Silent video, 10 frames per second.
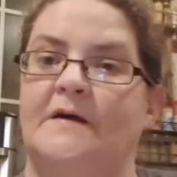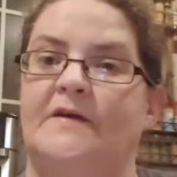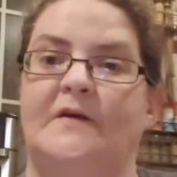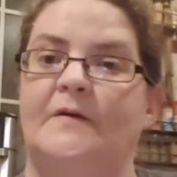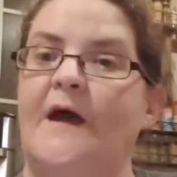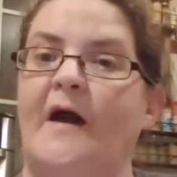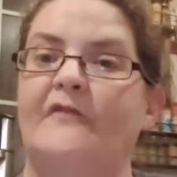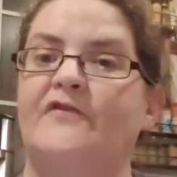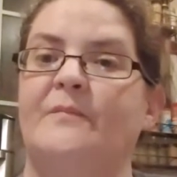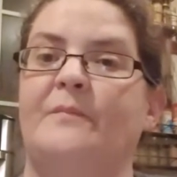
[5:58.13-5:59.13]
You don't
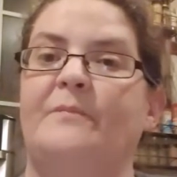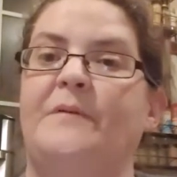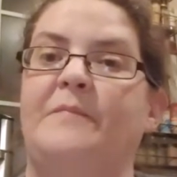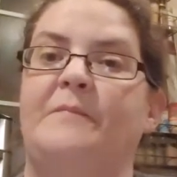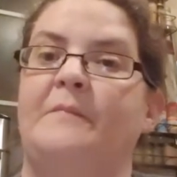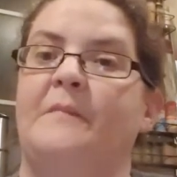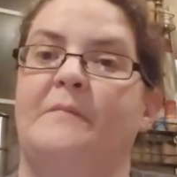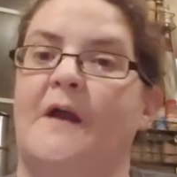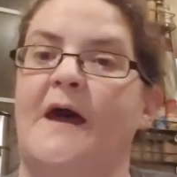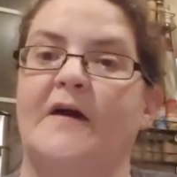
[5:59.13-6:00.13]
have to
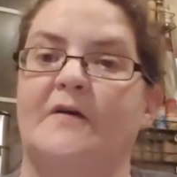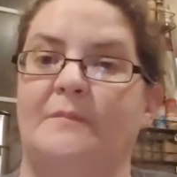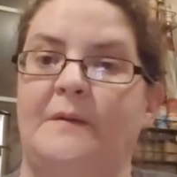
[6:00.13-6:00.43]
brag or